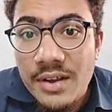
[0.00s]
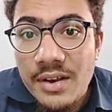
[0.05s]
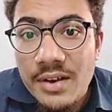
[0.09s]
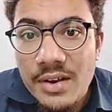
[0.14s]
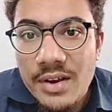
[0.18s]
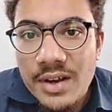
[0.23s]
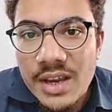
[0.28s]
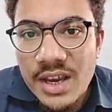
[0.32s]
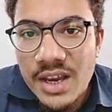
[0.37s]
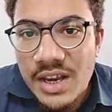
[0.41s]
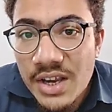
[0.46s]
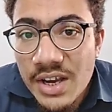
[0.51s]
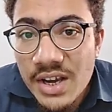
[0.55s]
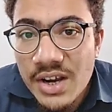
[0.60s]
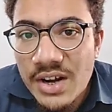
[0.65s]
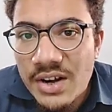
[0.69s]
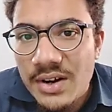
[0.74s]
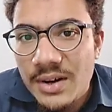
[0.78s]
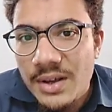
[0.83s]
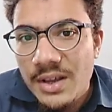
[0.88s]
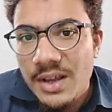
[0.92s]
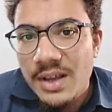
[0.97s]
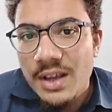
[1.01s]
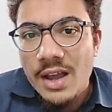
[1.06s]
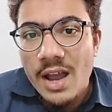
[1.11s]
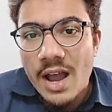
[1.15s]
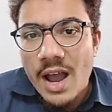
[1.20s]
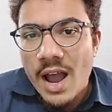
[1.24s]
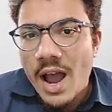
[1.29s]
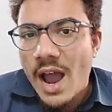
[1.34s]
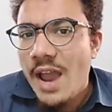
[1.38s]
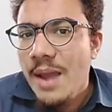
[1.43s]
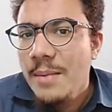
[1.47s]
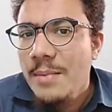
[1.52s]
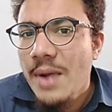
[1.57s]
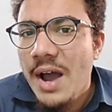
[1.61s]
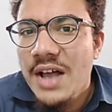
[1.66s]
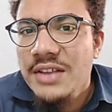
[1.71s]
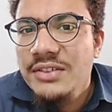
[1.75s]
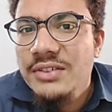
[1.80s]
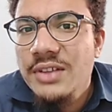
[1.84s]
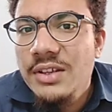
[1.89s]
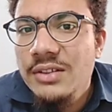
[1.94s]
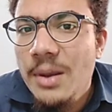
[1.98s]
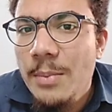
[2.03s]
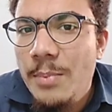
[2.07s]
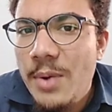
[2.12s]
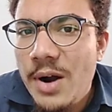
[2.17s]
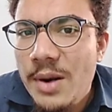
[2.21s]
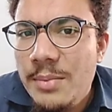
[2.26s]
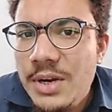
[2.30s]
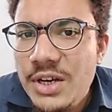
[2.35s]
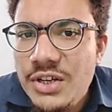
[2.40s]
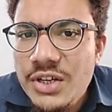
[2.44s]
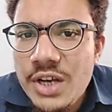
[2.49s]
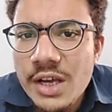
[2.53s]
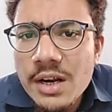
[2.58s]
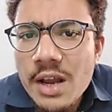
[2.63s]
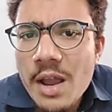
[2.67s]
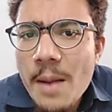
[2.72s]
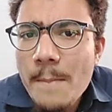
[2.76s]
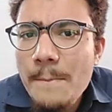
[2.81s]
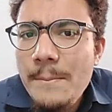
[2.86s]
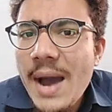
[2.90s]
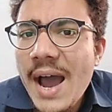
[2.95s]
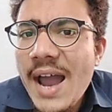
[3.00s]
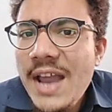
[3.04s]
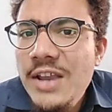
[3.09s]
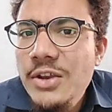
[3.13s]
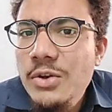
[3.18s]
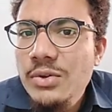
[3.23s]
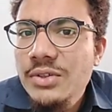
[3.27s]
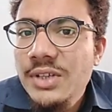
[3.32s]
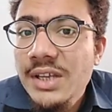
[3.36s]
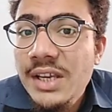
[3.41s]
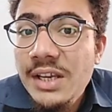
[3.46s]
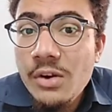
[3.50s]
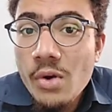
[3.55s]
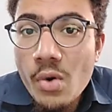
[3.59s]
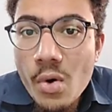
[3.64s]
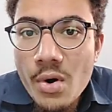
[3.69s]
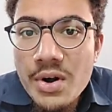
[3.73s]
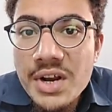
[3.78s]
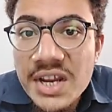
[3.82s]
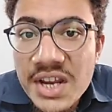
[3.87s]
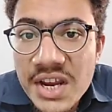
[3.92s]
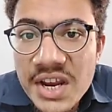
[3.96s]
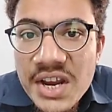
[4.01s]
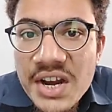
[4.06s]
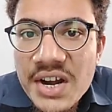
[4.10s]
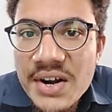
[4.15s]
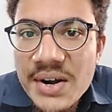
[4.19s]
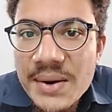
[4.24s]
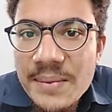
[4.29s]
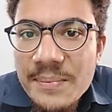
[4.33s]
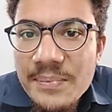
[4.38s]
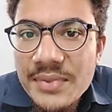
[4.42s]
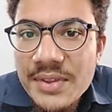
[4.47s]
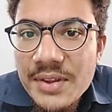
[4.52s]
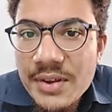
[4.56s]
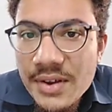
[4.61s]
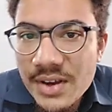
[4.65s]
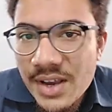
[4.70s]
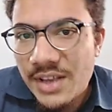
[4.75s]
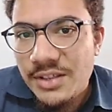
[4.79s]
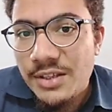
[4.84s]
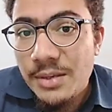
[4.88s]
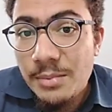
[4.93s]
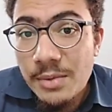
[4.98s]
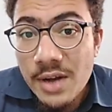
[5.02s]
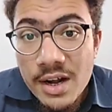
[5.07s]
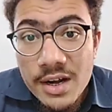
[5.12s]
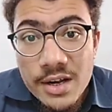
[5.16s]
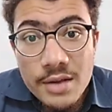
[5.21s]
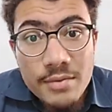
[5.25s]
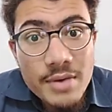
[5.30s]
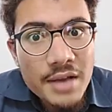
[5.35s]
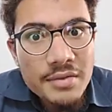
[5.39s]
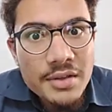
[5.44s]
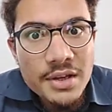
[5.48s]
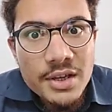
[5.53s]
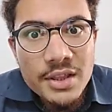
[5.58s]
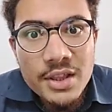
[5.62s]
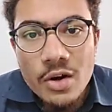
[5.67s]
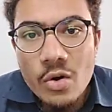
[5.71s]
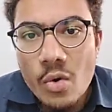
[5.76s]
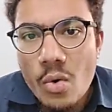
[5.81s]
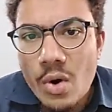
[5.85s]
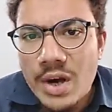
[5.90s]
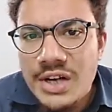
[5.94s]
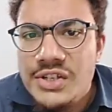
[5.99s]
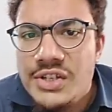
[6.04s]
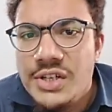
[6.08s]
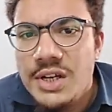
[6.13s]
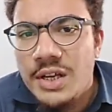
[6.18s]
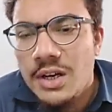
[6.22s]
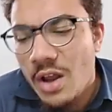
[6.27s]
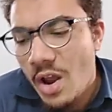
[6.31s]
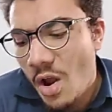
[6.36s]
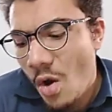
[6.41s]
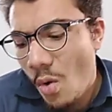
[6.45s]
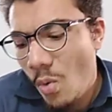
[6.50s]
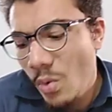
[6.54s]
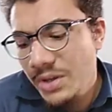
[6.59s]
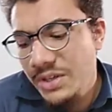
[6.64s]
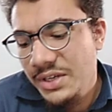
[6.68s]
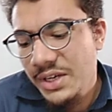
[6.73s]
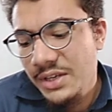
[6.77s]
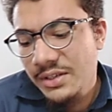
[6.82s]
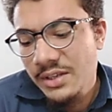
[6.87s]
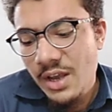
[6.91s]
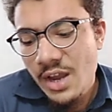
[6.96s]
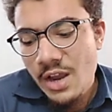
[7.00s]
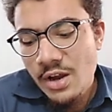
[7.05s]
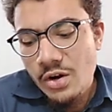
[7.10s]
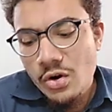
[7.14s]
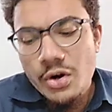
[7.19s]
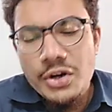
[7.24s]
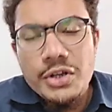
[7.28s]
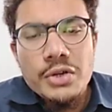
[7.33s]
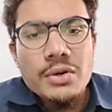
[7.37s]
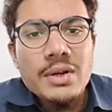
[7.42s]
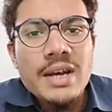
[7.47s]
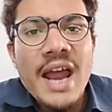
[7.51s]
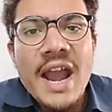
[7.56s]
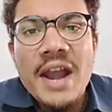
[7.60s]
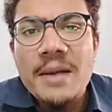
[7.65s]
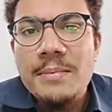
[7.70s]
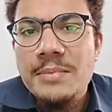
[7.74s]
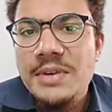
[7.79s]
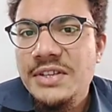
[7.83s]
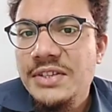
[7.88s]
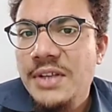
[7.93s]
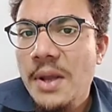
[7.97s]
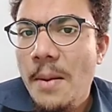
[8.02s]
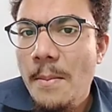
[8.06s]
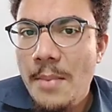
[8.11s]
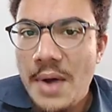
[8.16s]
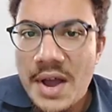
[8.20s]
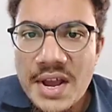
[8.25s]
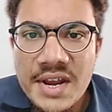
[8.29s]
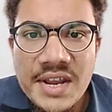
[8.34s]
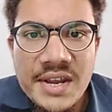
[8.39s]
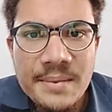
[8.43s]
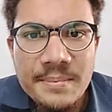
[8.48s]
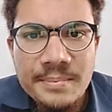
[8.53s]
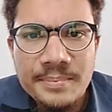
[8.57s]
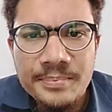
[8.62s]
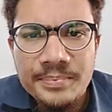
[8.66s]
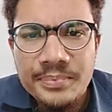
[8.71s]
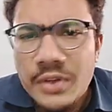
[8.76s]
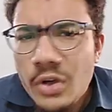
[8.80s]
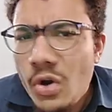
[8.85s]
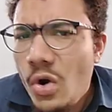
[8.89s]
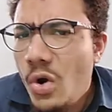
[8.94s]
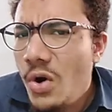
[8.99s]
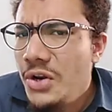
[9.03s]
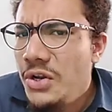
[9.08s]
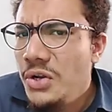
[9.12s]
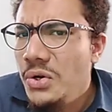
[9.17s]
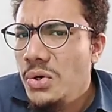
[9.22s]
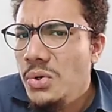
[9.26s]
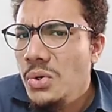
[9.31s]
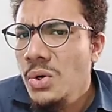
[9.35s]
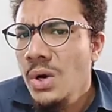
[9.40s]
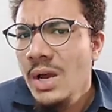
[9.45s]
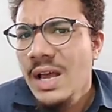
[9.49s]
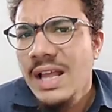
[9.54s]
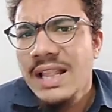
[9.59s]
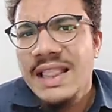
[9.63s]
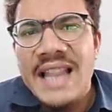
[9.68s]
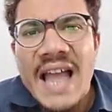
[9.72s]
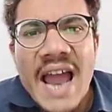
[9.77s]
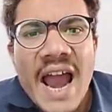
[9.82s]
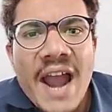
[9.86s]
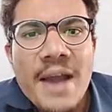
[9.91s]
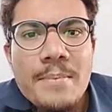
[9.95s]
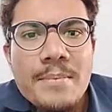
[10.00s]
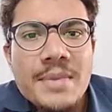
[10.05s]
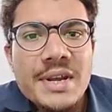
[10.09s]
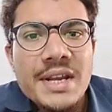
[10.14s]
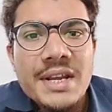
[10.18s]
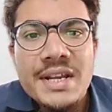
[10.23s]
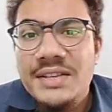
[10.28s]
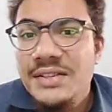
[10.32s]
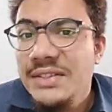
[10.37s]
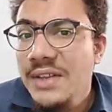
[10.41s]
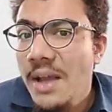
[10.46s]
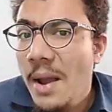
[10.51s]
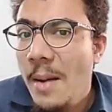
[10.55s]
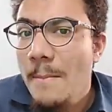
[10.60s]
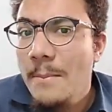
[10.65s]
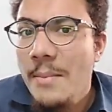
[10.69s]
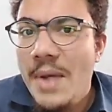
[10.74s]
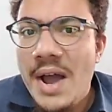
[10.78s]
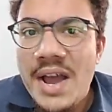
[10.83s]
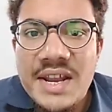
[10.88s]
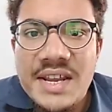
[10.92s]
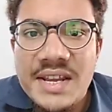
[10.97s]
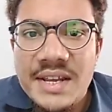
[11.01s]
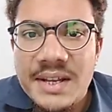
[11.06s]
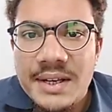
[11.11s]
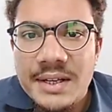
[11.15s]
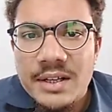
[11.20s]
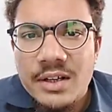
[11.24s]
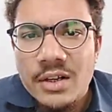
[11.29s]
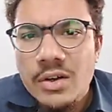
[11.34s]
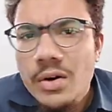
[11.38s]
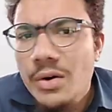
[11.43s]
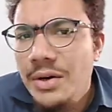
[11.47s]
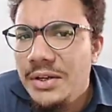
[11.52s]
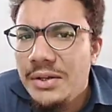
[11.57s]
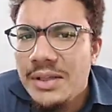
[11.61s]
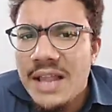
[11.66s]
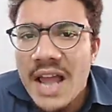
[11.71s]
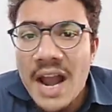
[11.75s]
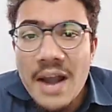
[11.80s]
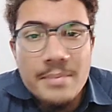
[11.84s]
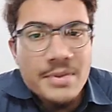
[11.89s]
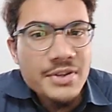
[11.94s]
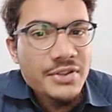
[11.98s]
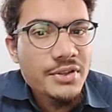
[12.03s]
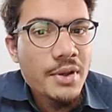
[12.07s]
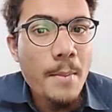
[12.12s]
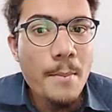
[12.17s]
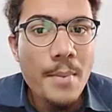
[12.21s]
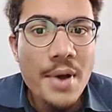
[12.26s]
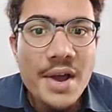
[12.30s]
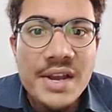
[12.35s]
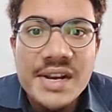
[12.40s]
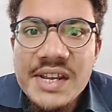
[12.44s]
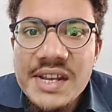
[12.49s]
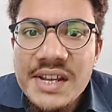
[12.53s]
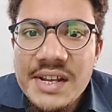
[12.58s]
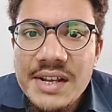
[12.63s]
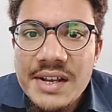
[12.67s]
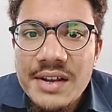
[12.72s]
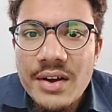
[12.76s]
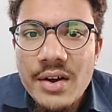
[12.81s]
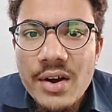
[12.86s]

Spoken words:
Okay, here I am asking the permission by using could here. Okay, similarly we have another question, which is: could you lend me some money? Could you lend me some money? Could you lend me some money?